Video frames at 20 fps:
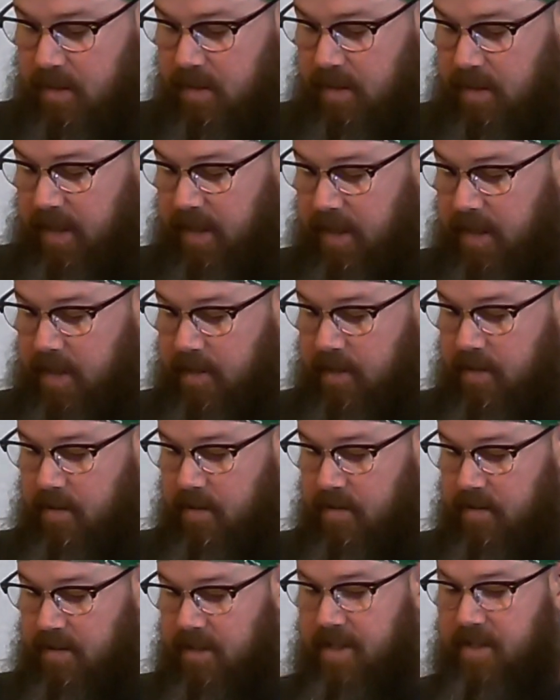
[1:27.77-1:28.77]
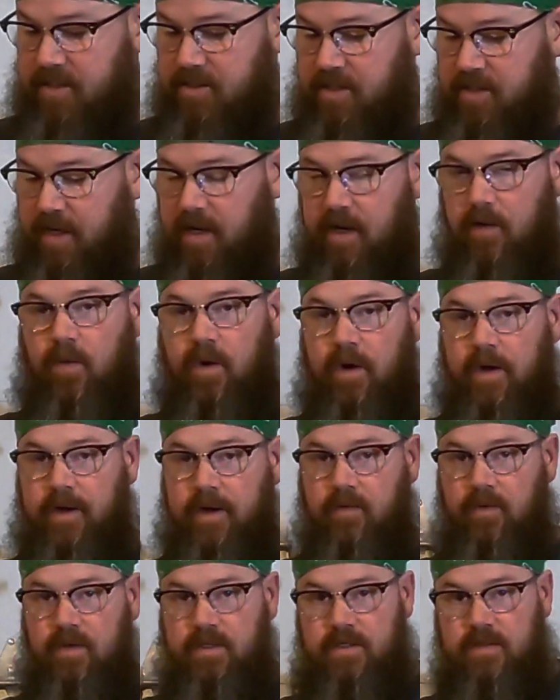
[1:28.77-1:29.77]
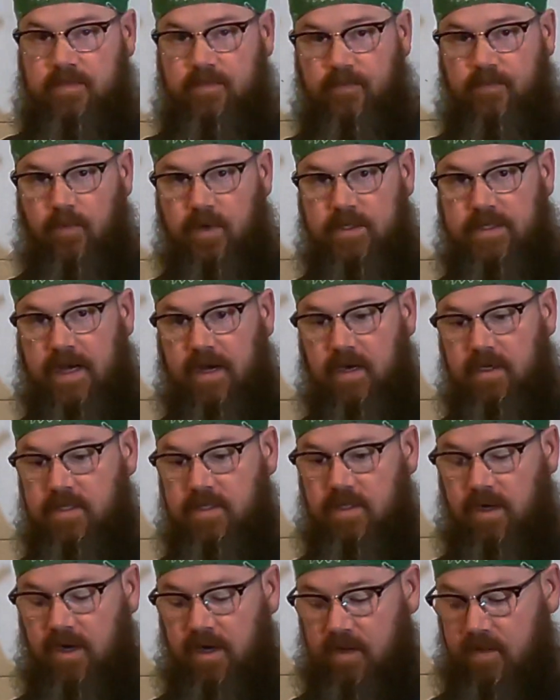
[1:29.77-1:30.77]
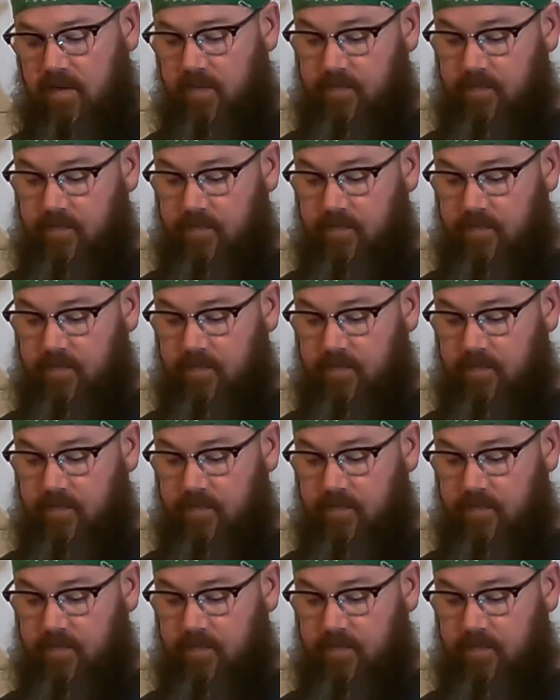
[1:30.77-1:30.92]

and the hitch that I wanted was out of stock